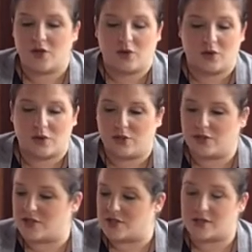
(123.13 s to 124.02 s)
or you
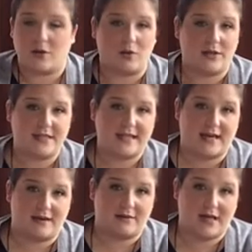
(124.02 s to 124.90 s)
can just hold it
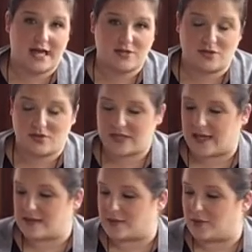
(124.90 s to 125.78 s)
down as you
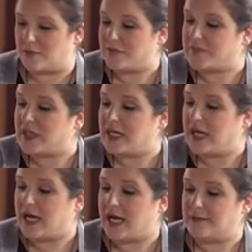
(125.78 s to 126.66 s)
stencil.
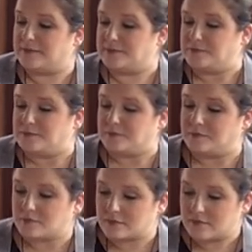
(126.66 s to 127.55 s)

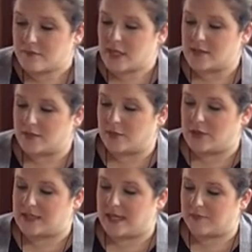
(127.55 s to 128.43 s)
So I'm going
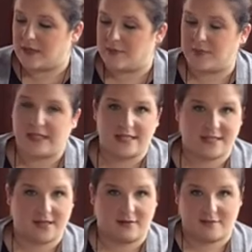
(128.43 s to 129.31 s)
to take my piece
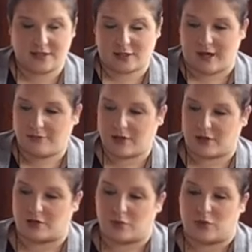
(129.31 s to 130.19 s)
of scrap
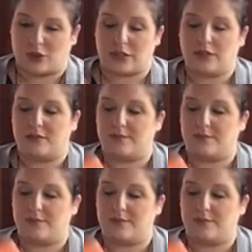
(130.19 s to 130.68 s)
cardboard,